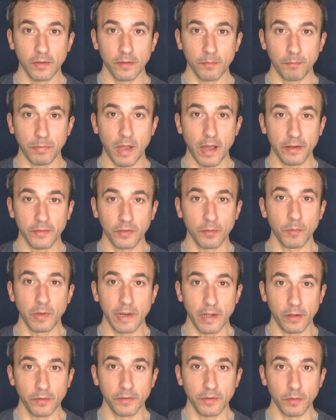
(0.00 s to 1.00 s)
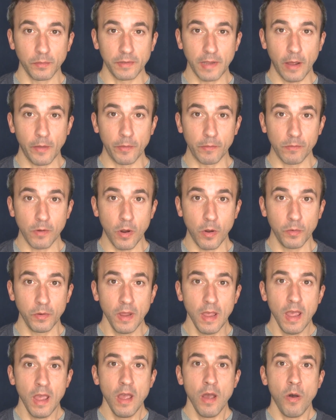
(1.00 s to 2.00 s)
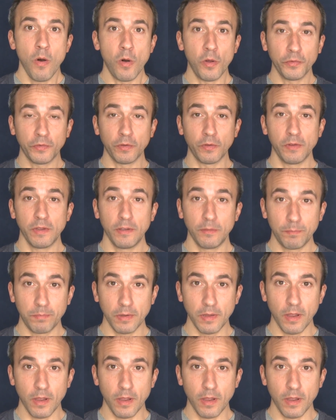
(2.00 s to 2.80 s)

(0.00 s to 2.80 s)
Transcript: block someone else, down the road. Also, he's,